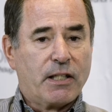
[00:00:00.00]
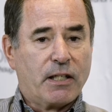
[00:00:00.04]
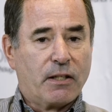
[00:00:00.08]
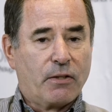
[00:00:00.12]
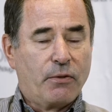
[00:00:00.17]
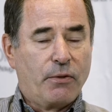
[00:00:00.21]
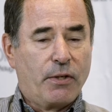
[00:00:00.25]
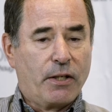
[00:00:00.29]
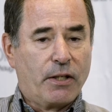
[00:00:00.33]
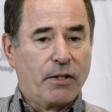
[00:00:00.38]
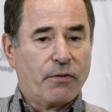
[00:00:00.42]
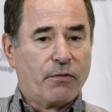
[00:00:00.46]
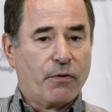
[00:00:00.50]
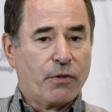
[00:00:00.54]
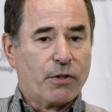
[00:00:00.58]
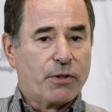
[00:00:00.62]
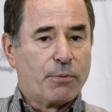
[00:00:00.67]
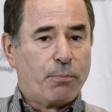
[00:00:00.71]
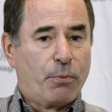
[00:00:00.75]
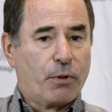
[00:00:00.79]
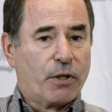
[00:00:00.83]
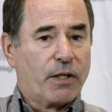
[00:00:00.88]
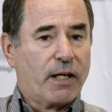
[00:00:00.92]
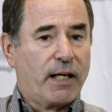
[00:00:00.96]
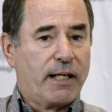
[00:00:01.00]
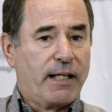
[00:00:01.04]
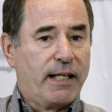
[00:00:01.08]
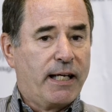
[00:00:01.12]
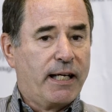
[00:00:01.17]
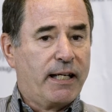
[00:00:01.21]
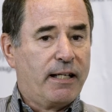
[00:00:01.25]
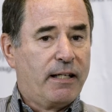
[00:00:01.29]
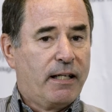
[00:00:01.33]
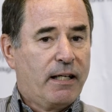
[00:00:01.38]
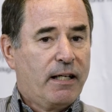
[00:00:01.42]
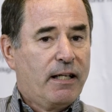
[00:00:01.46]
including the first book I
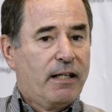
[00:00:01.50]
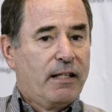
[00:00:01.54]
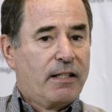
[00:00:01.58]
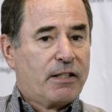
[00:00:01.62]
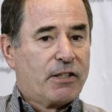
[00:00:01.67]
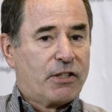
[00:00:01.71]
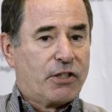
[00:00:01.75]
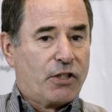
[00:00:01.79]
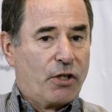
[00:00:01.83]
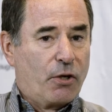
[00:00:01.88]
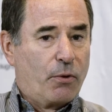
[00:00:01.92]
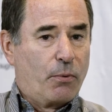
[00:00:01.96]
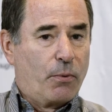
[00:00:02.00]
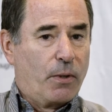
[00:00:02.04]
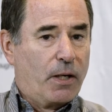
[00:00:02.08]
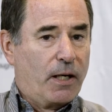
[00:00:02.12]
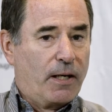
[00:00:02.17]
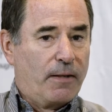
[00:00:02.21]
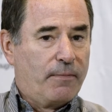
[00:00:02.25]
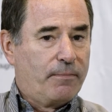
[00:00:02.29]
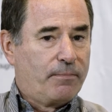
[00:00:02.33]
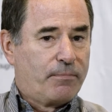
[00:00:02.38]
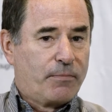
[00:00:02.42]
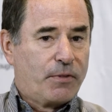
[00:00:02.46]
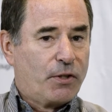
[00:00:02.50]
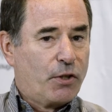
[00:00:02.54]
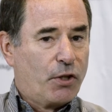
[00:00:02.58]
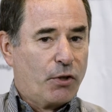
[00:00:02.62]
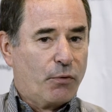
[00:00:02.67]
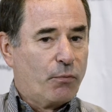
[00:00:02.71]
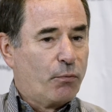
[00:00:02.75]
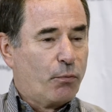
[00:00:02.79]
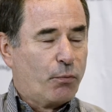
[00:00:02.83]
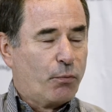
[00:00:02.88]
did. So the